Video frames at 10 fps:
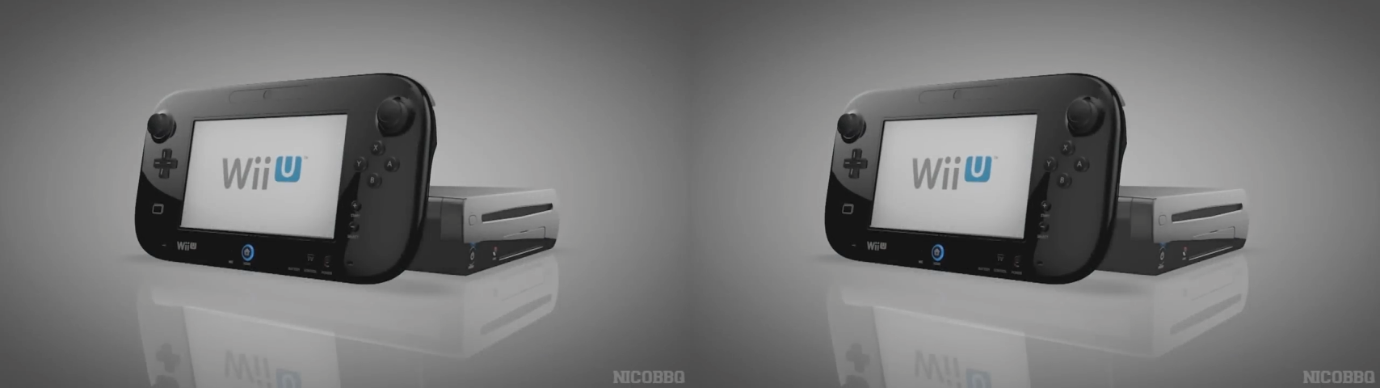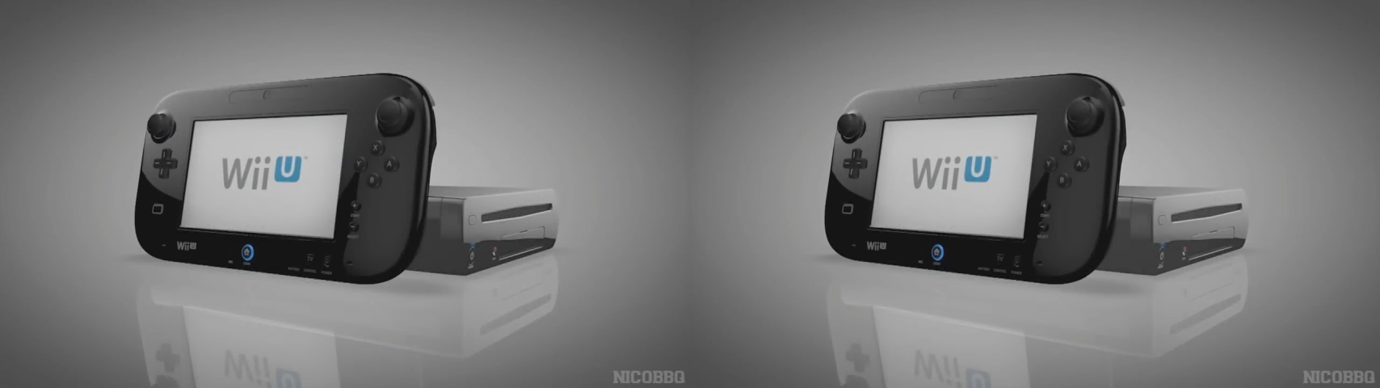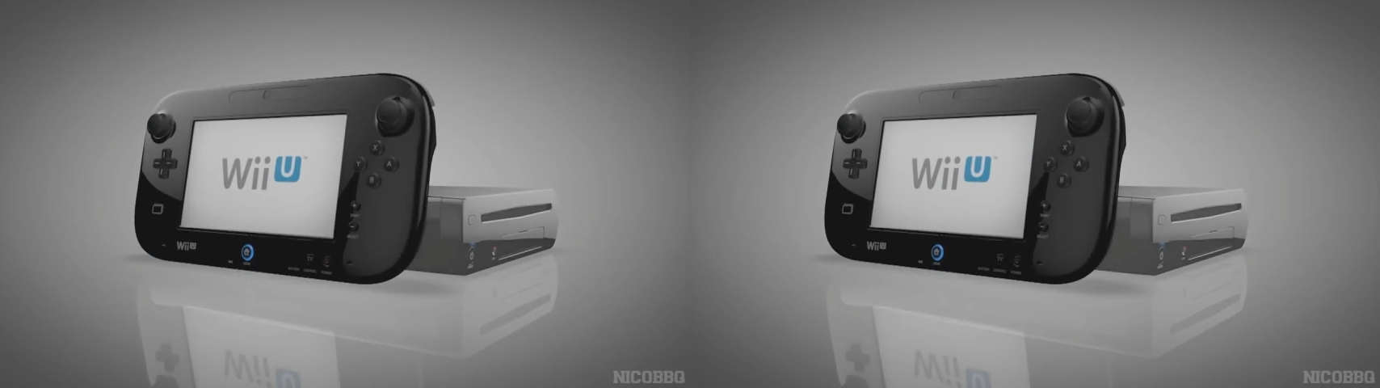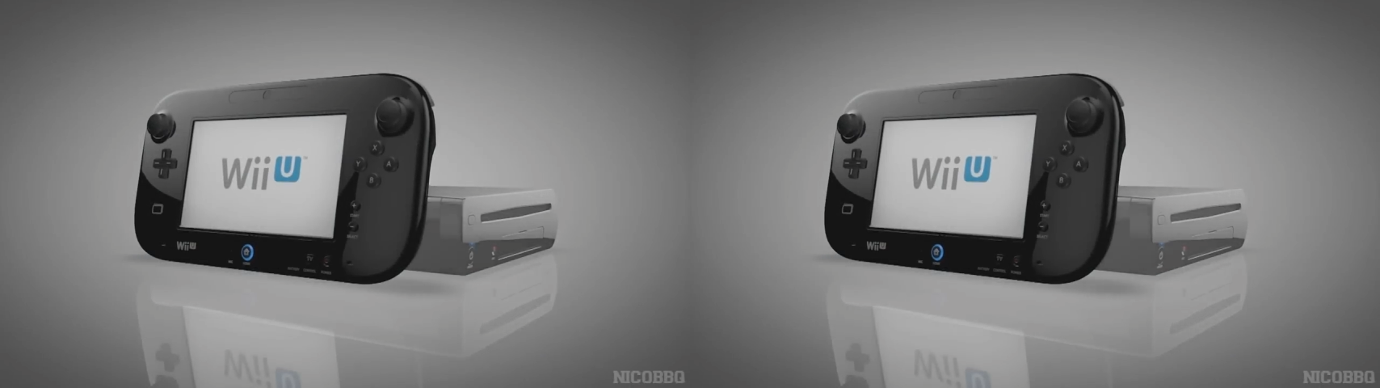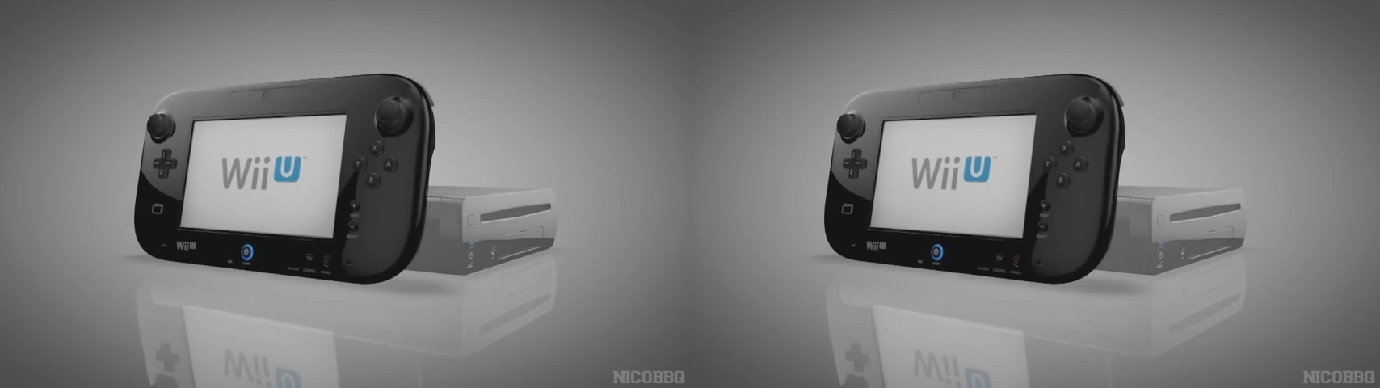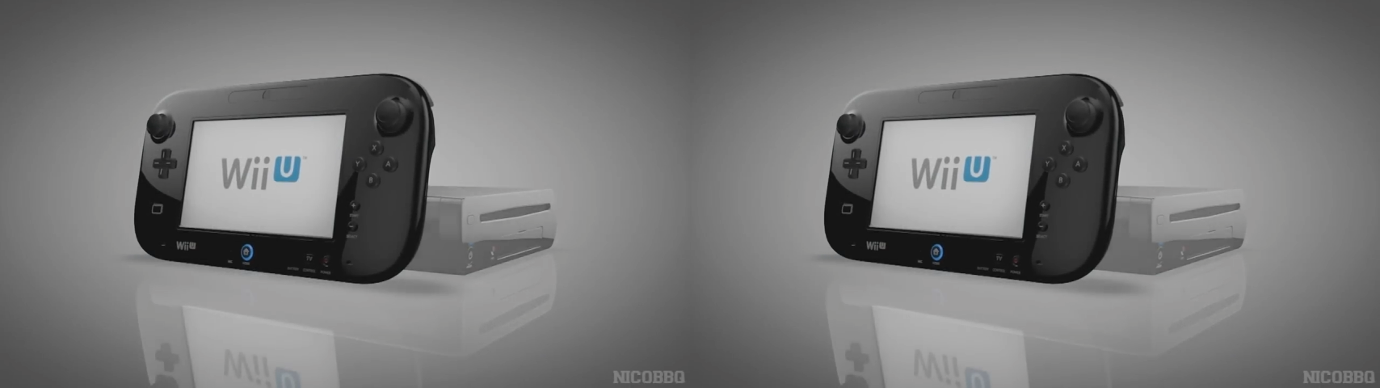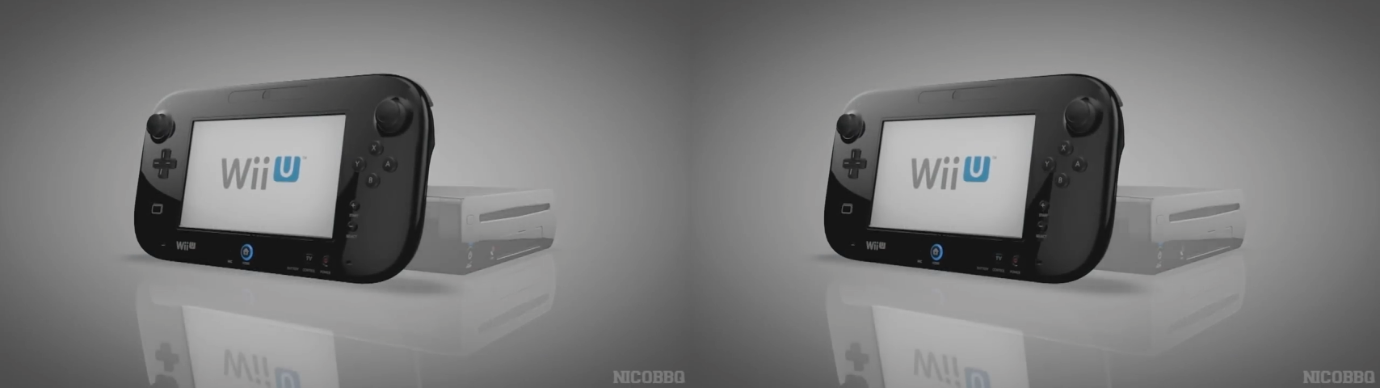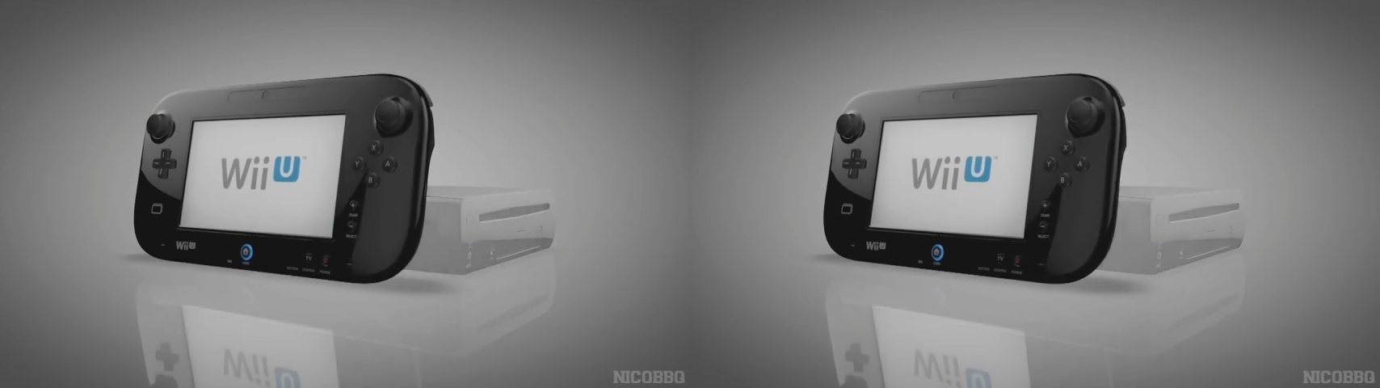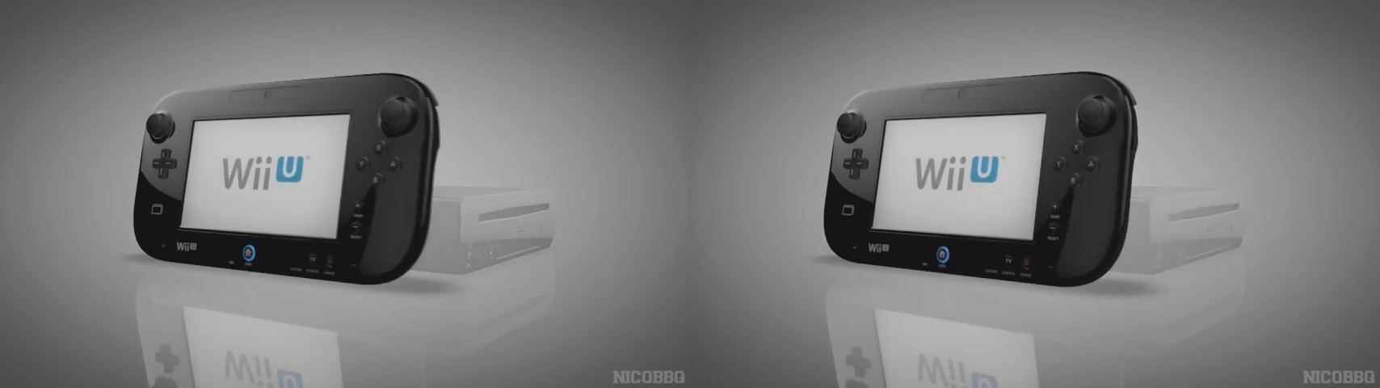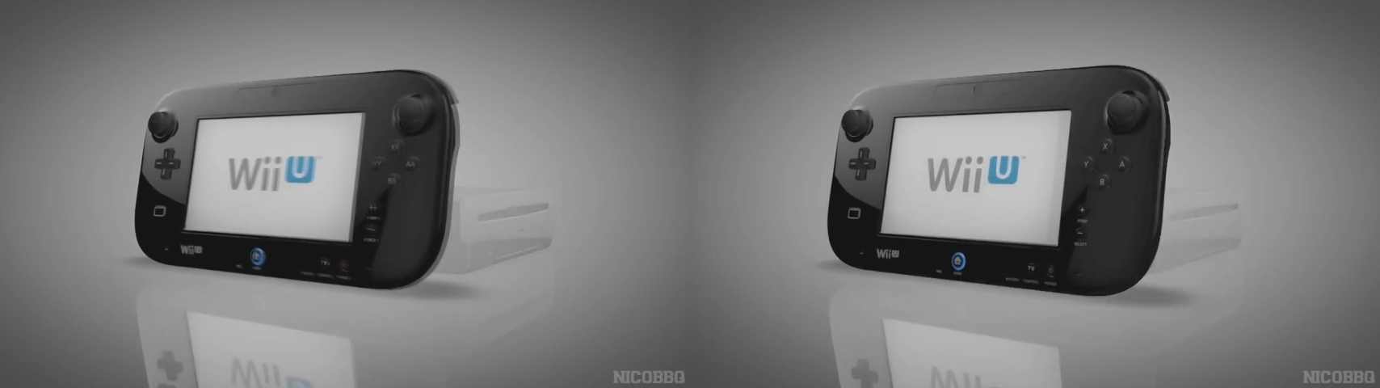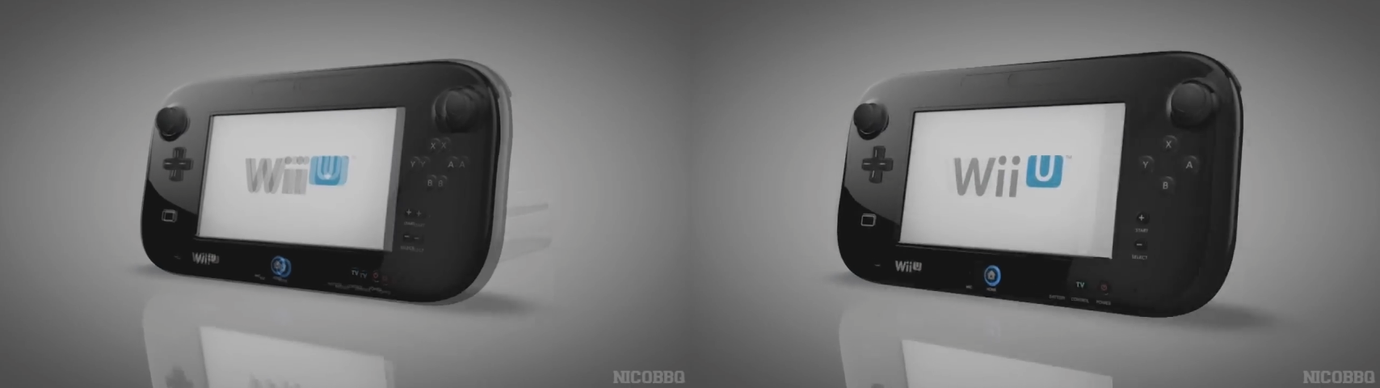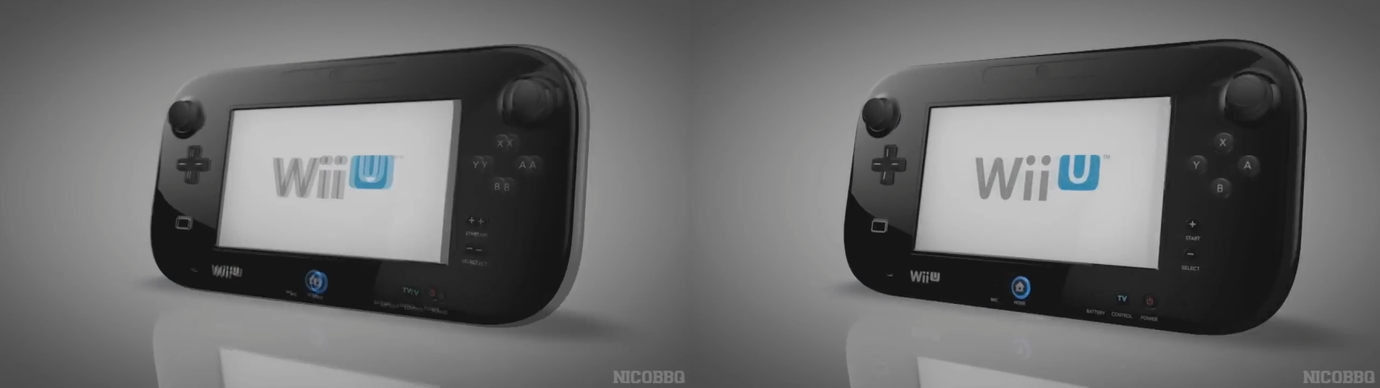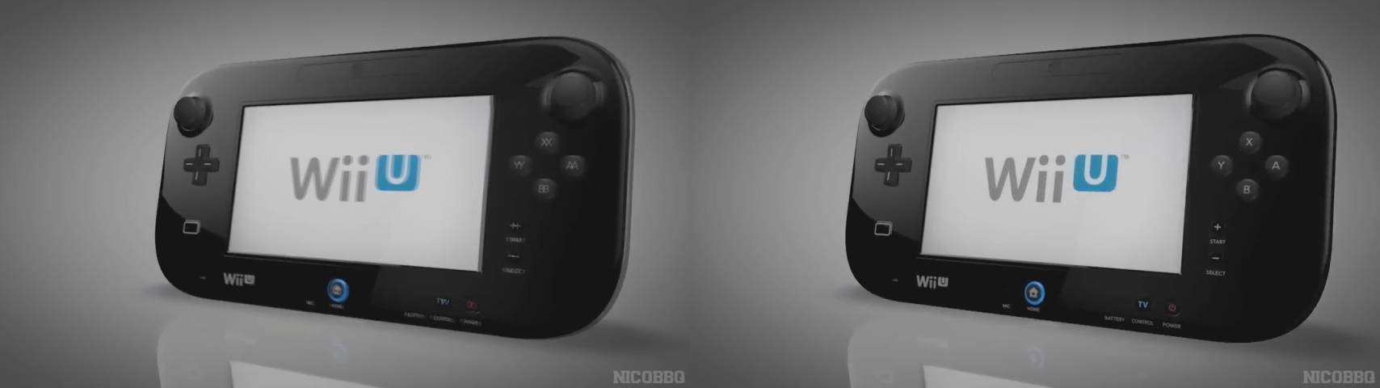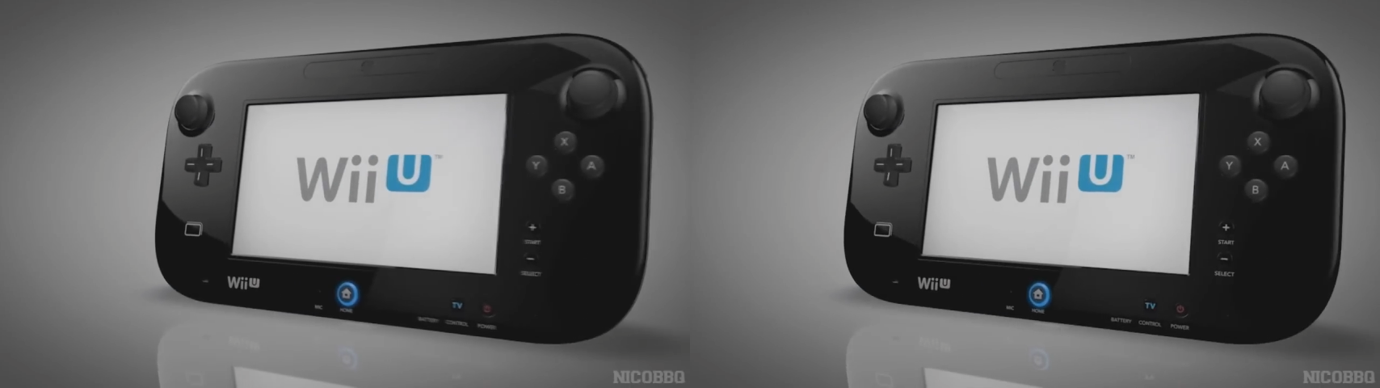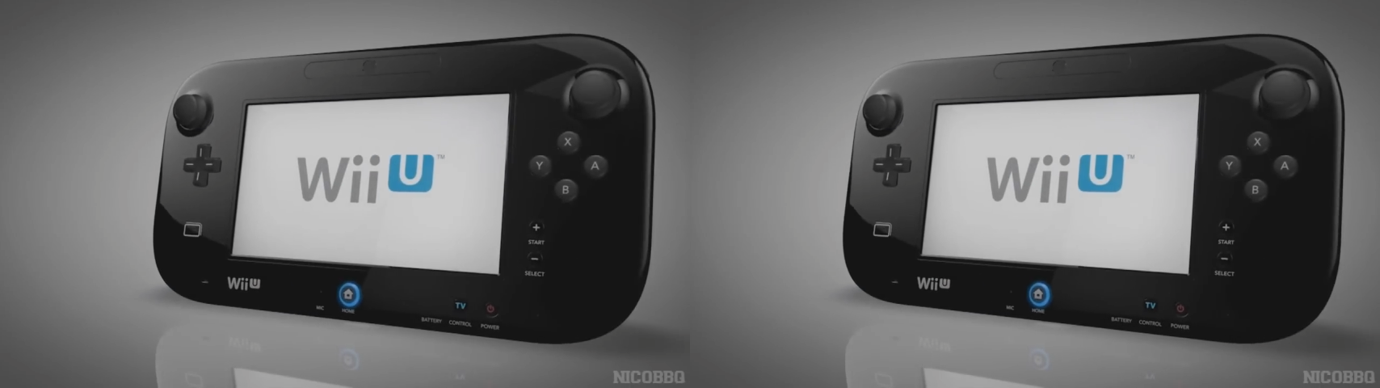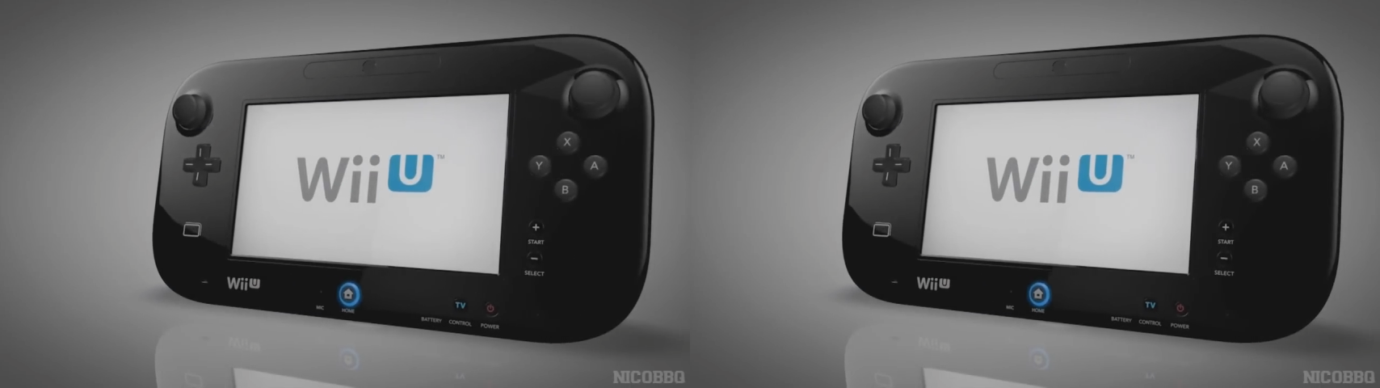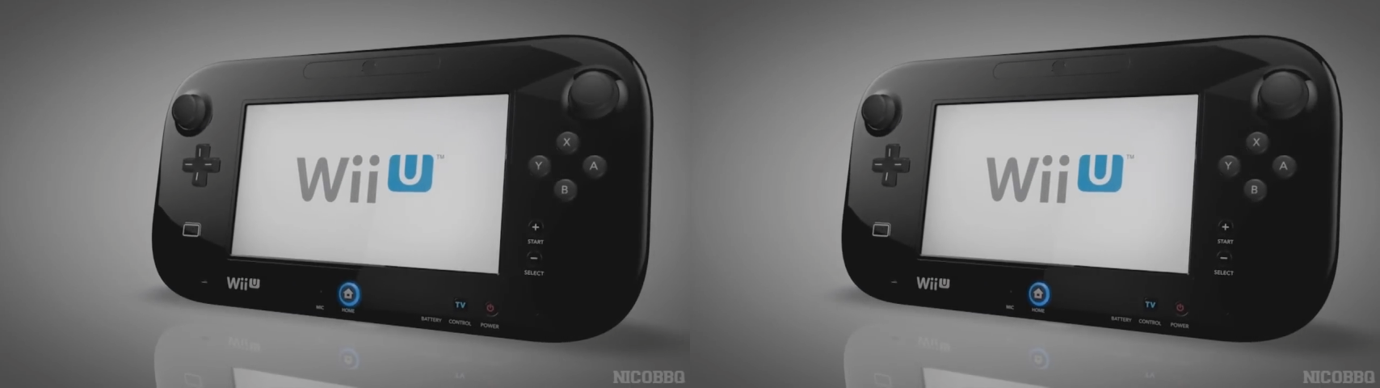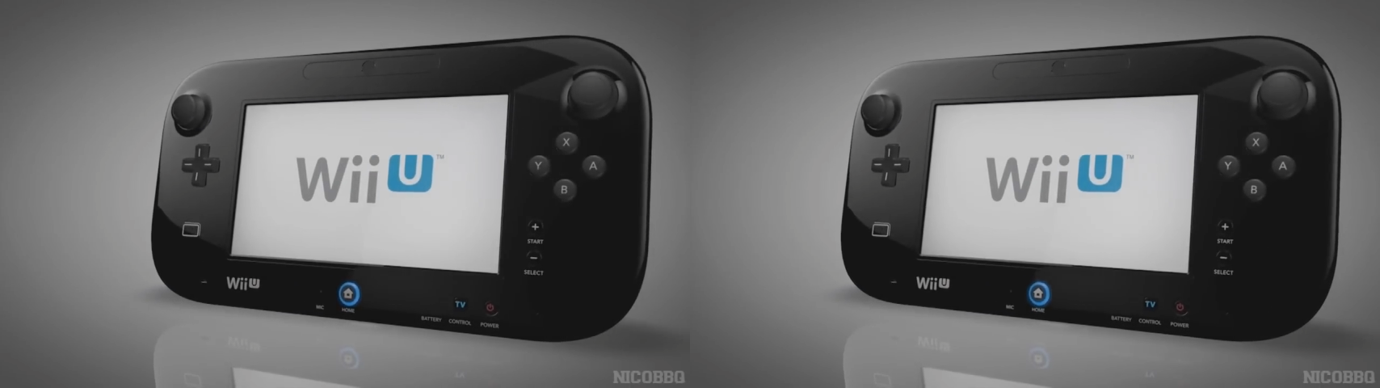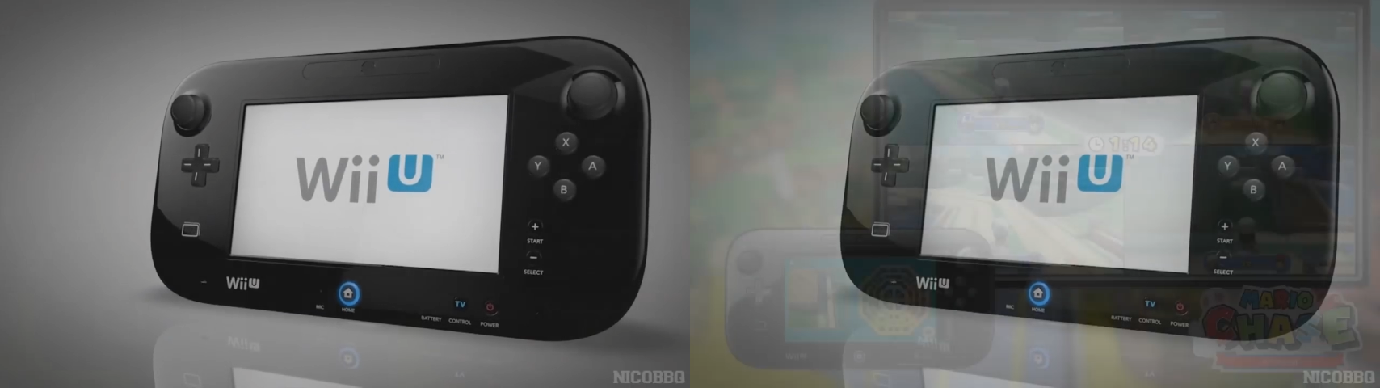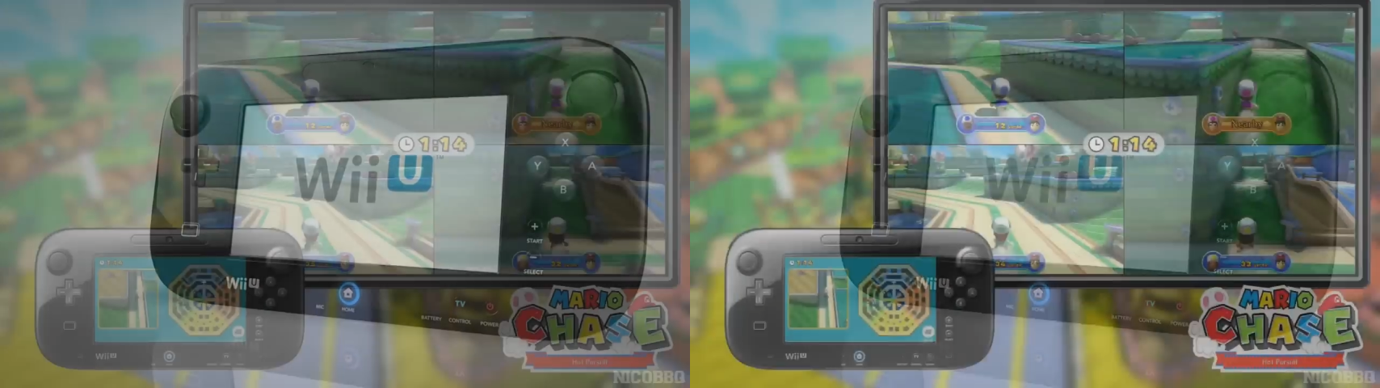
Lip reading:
Nobody's mouth can be seen.